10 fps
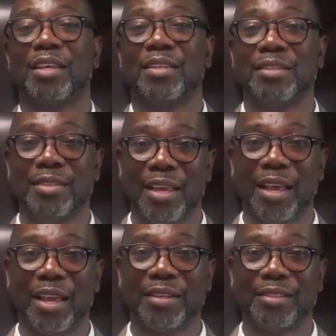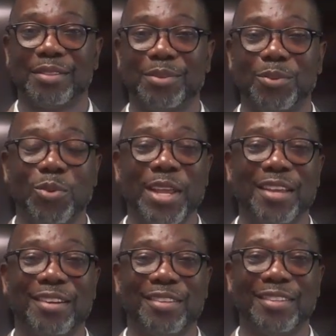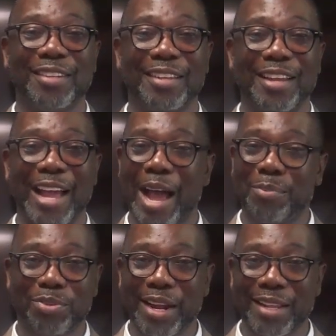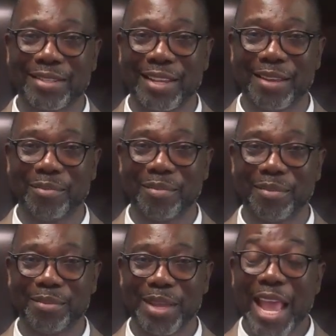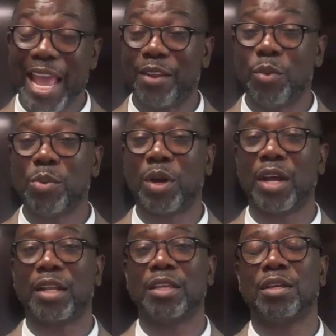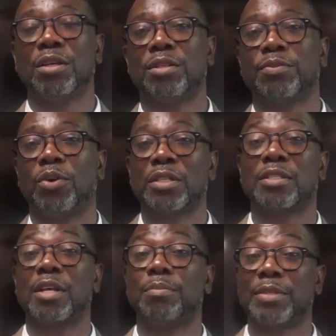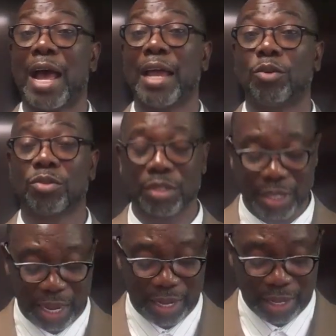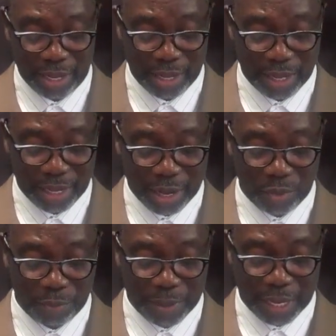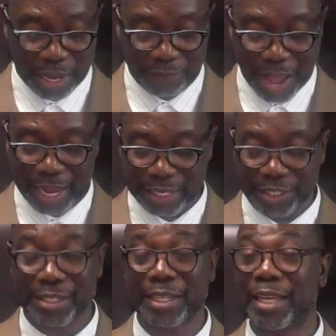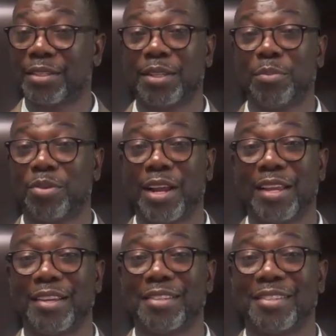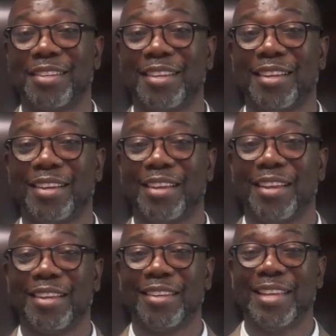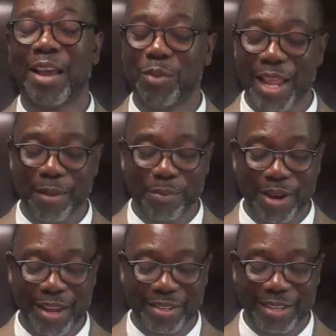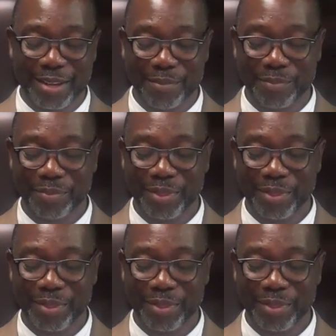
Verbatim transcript: Yet will I praise him. And if we were going to use for a subtitle today, it would be if I can just get to the praise. Yet will I praise him